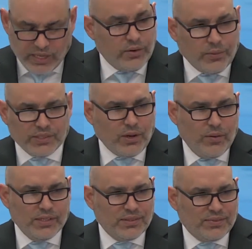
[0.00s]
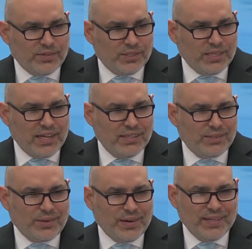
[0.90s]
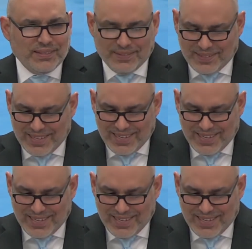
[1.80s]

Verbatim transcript: Peter was always the first to answer, right?